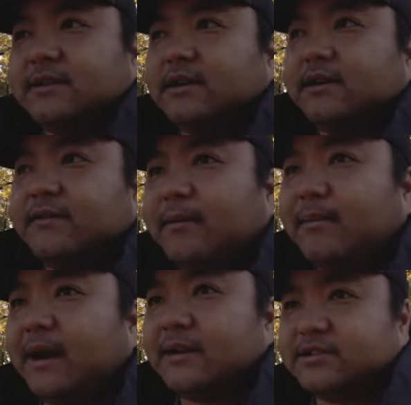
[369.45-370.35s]
you know, if I'm
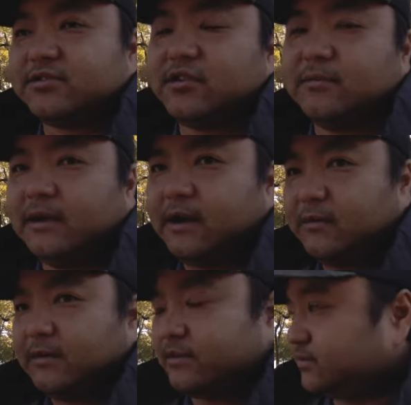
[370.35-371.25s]
buying a Tacoma, I
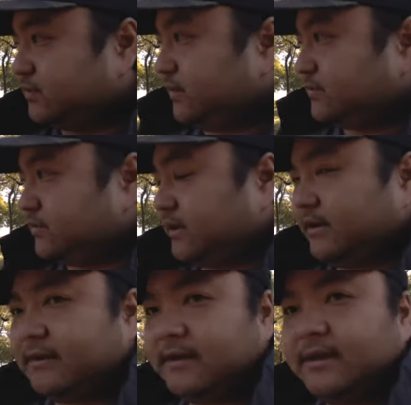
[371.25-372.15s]
want those wheels on it.